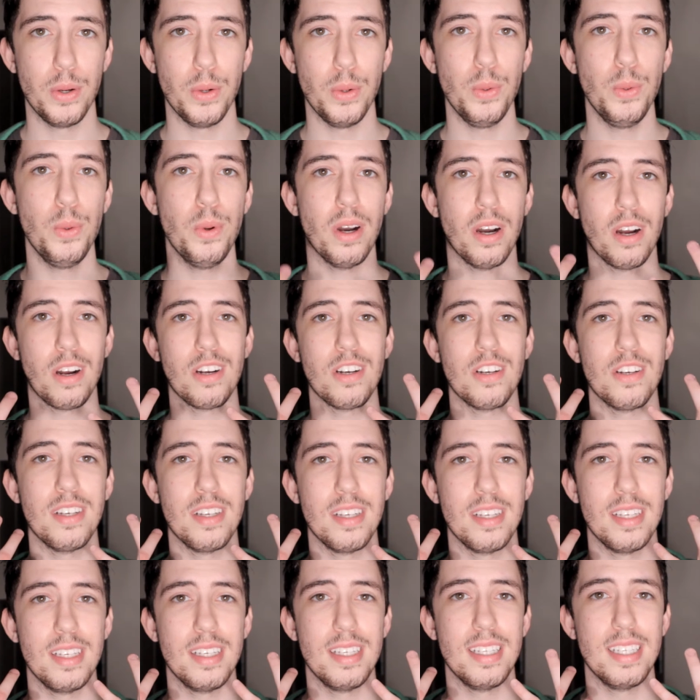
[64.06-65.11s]
who are
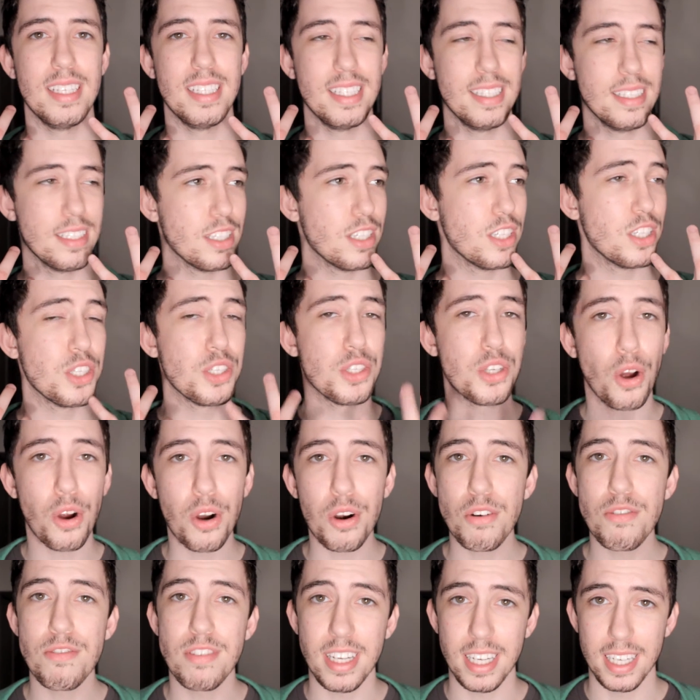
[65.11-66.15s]

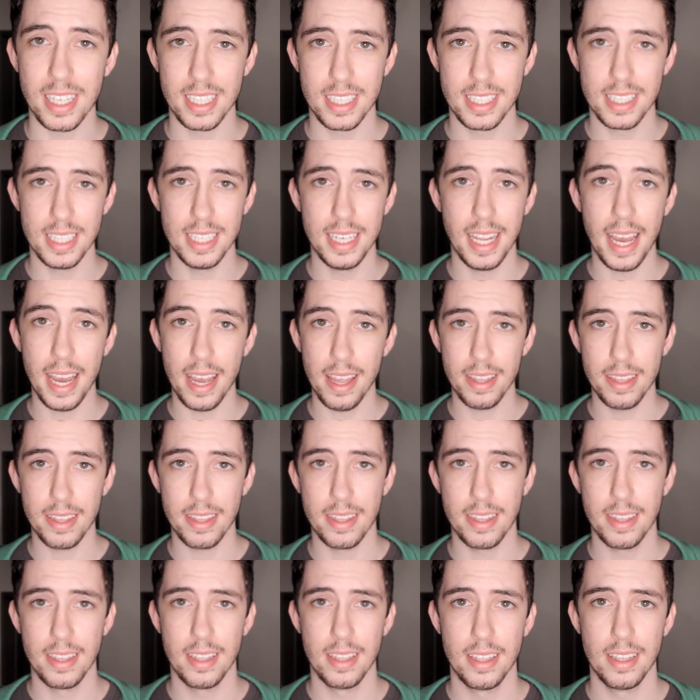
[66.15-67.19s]
starving to death.
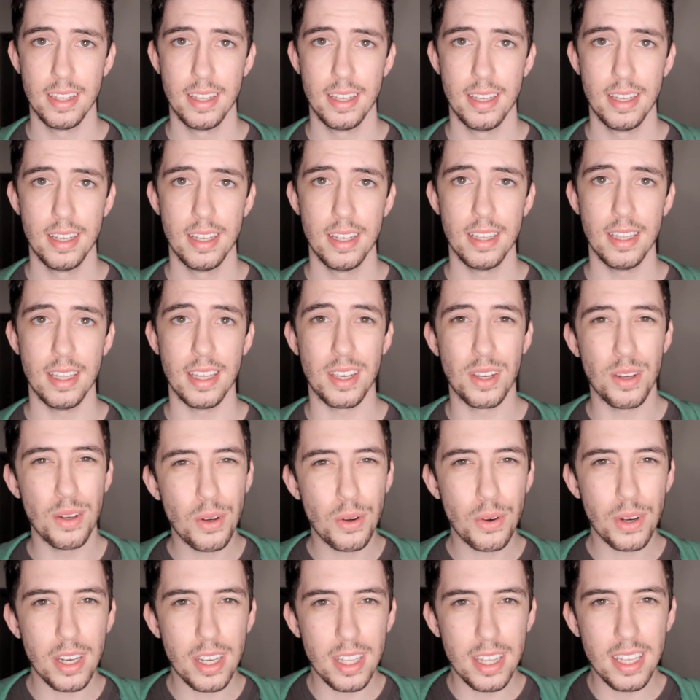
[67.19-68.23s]
Like, you
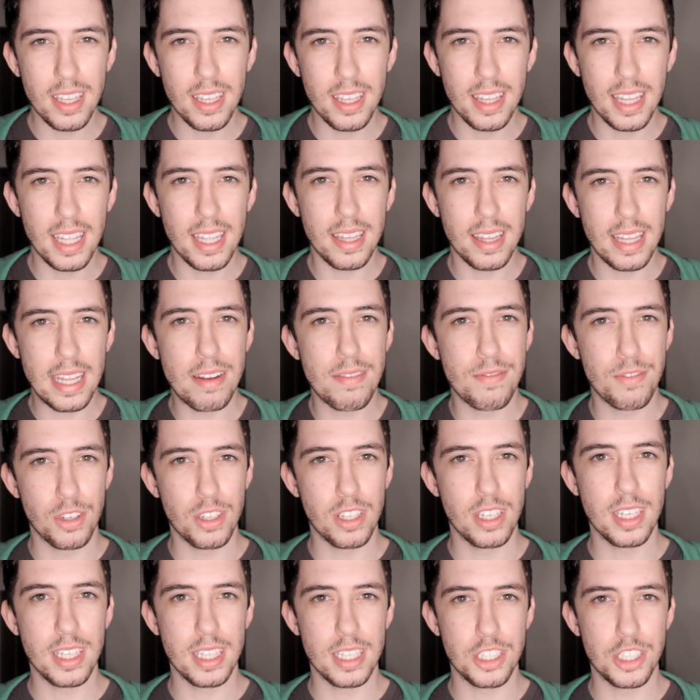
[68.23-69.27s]
know, get that
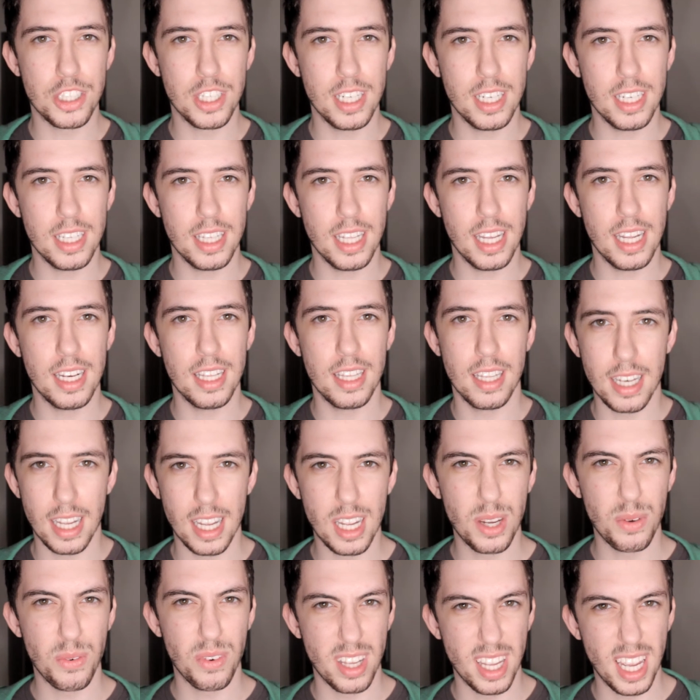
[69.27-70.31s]
feeling that you get at the end of the
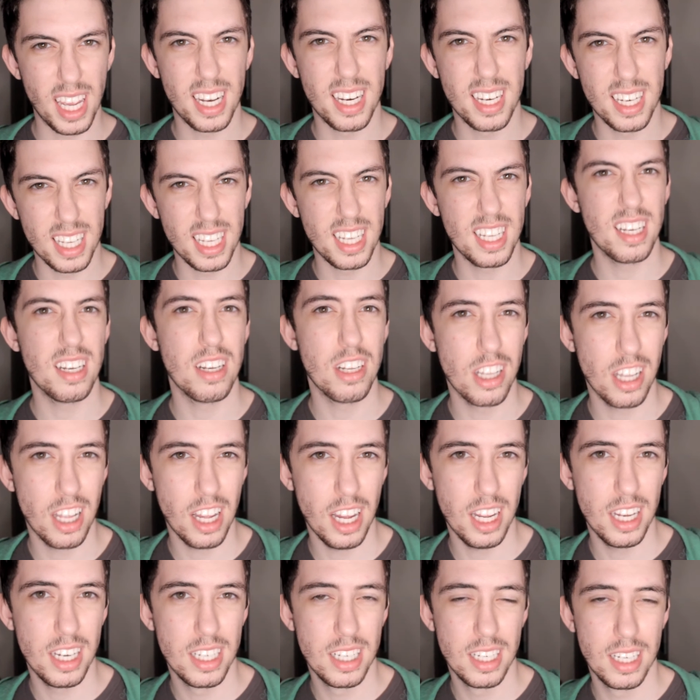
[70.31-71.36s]
day when you hadn't eaten a
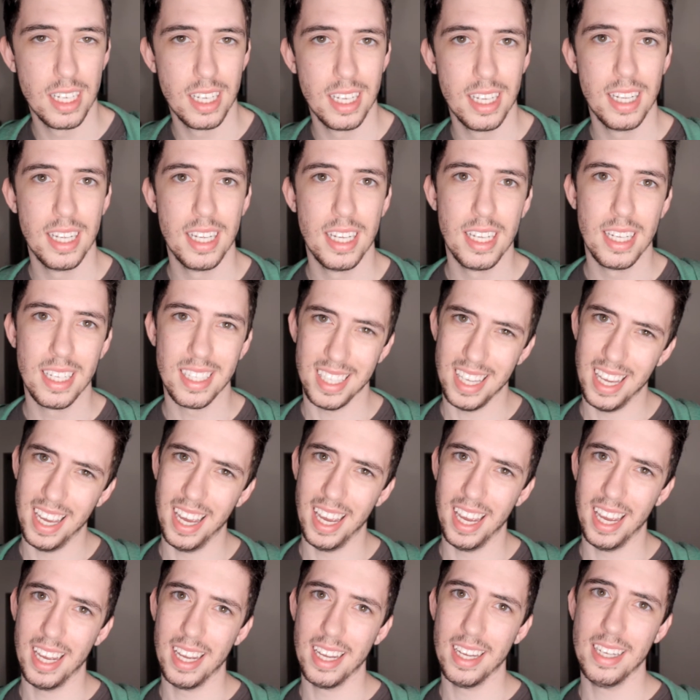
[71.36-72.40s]
lot?
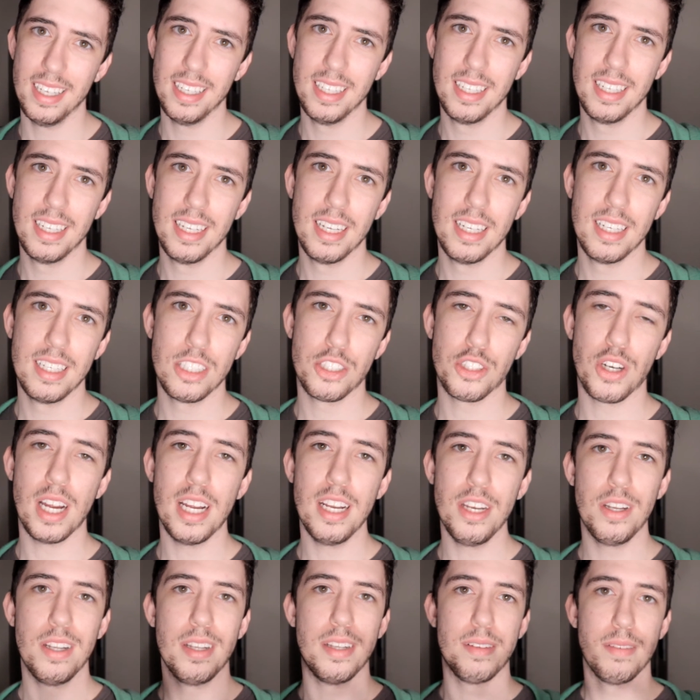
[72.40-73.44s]
Yeah.
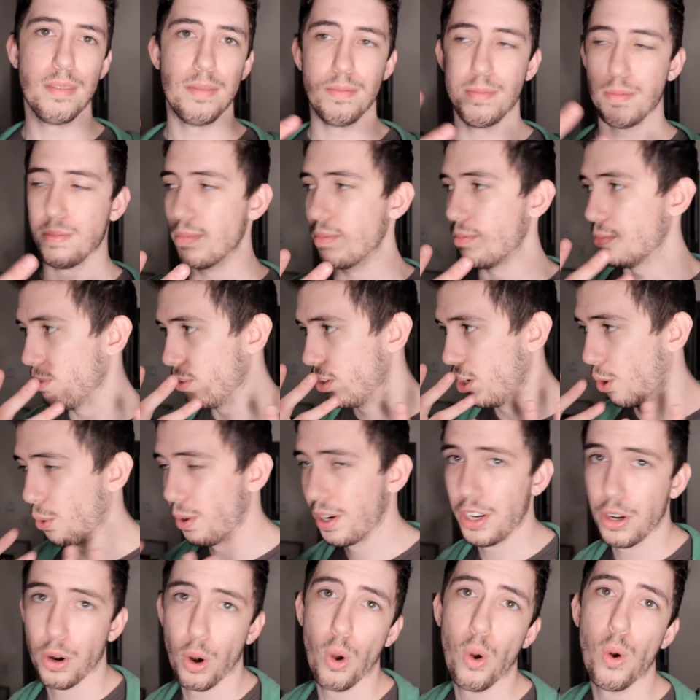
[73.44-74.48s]
Try
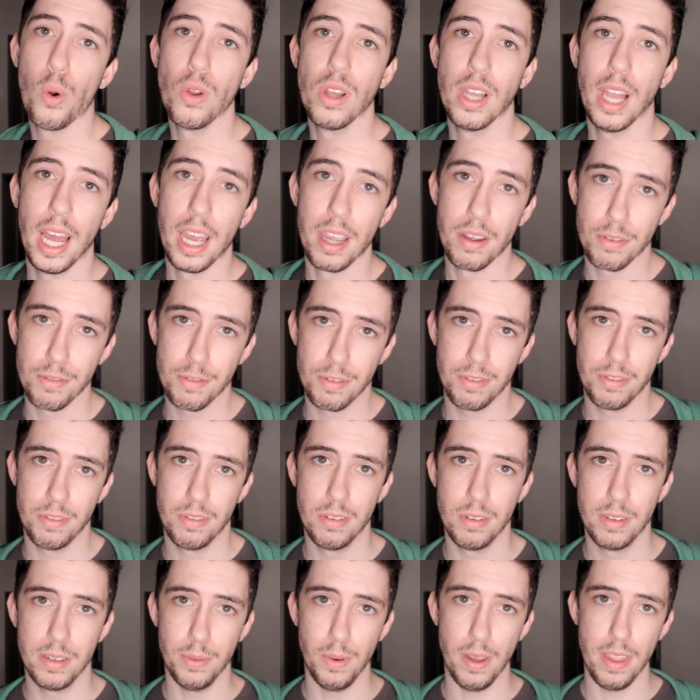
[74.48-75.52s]
going your whole life
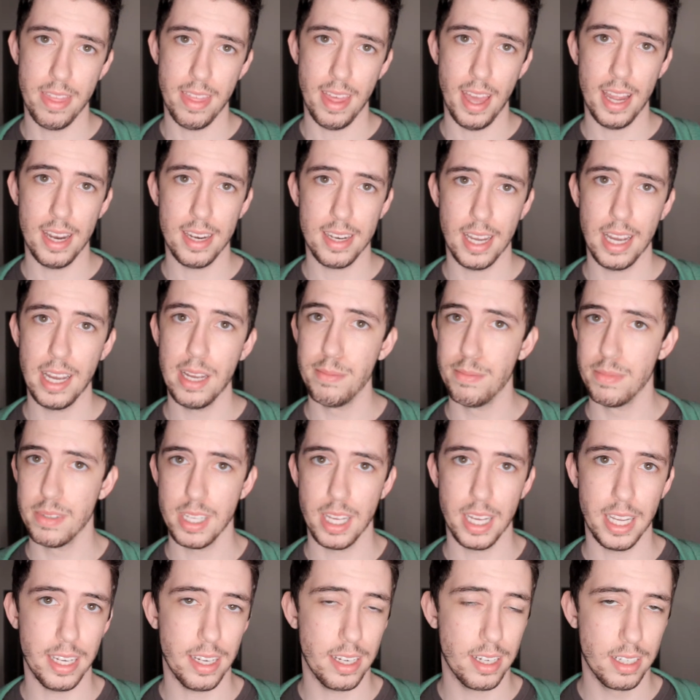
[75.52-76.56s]
with that times,
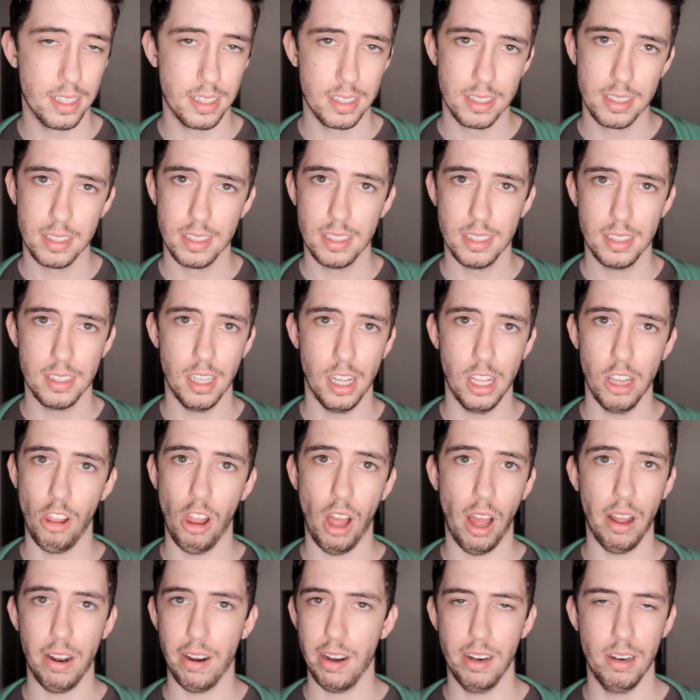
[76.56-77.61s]
like, a
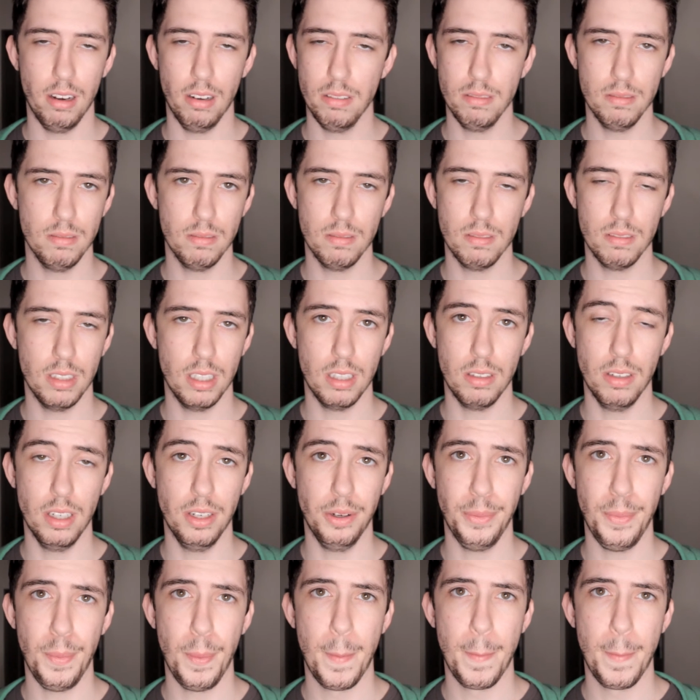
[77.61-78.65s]
lot. I don't know.